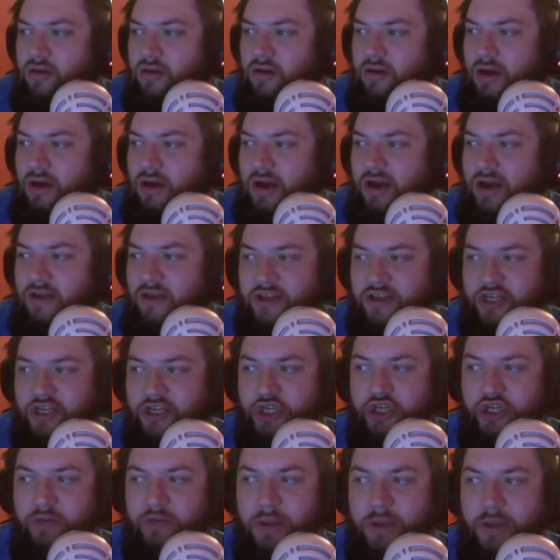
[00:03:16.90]
Uh, this
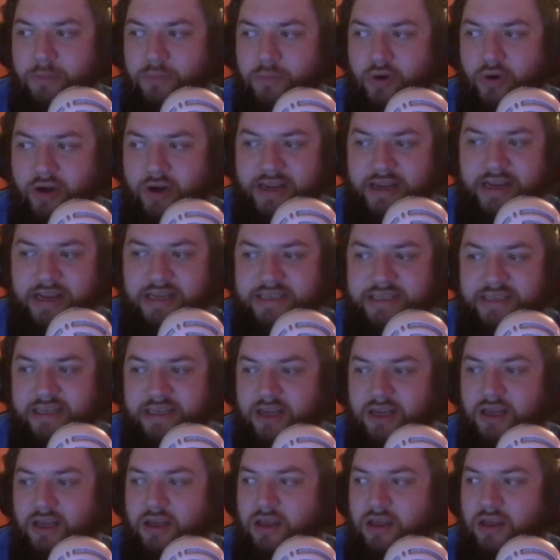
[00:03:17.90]
should be pretty
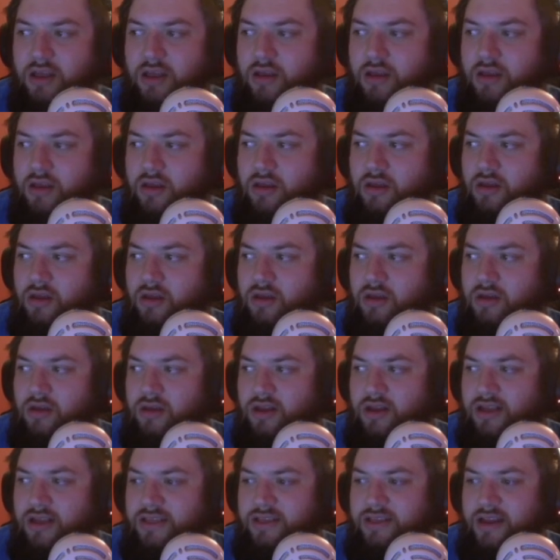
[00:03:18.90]
easy.
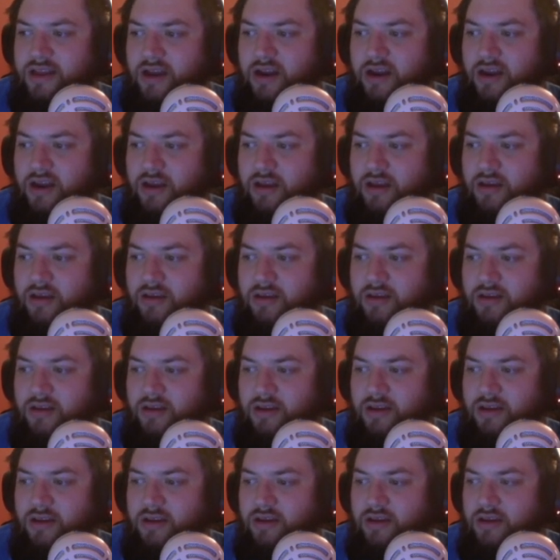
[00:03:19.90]
It's not a
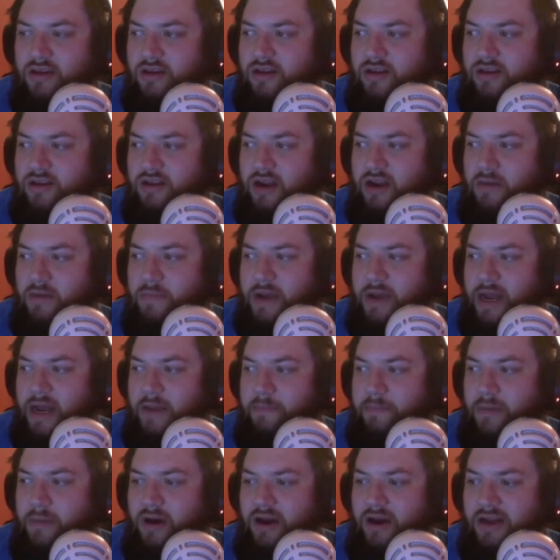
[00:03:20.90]
not a
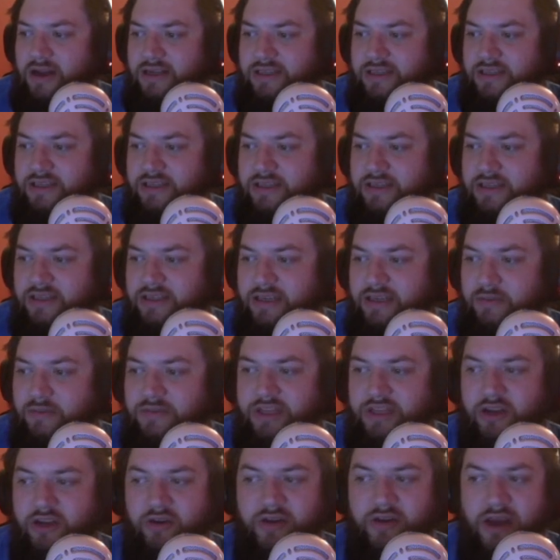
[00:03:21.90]
bad boss.
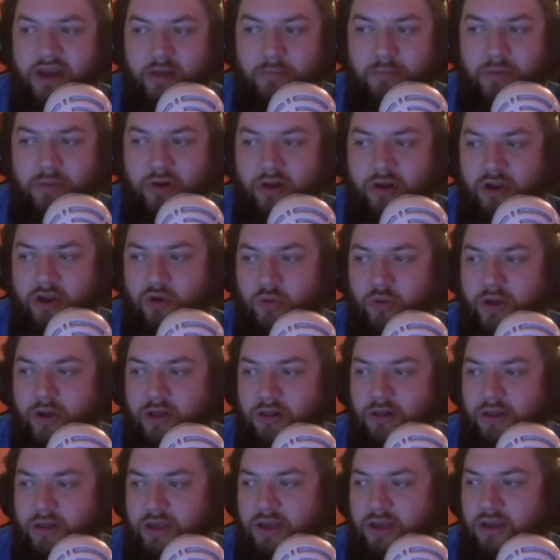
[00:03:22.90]
Seems to go down pretty
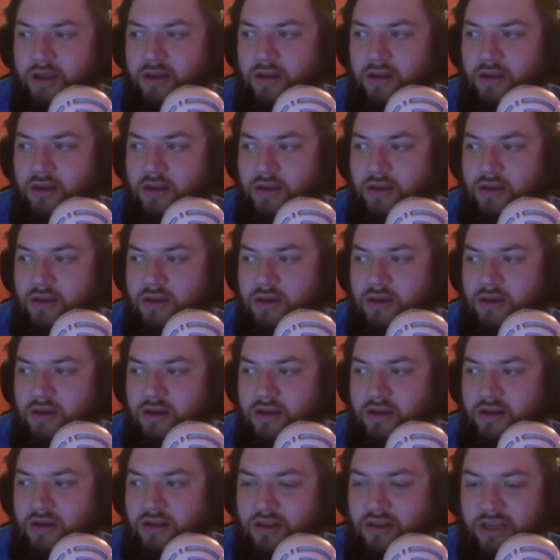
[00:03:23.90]
quickly.
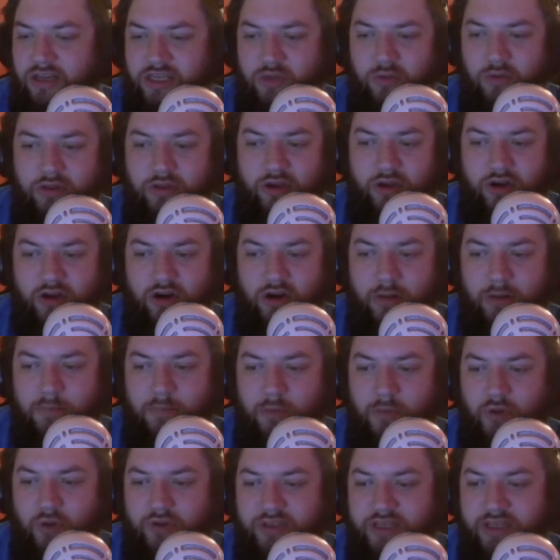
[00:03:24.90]
At least with the current
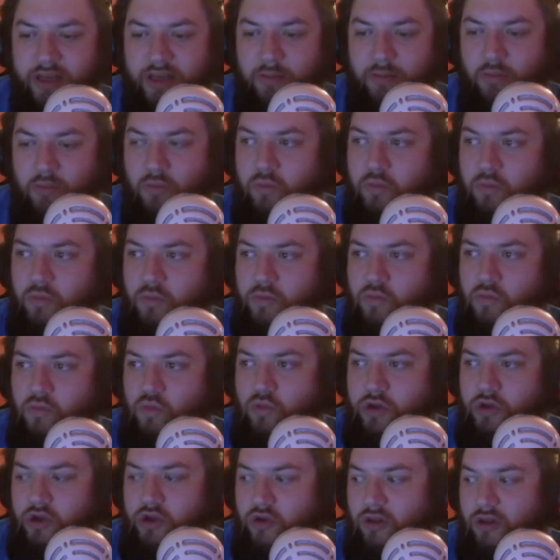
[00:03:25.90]
bolts I'm
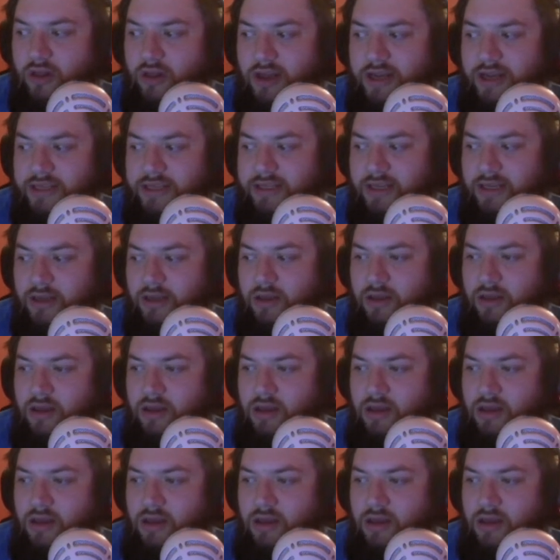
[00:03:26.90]
utilizing.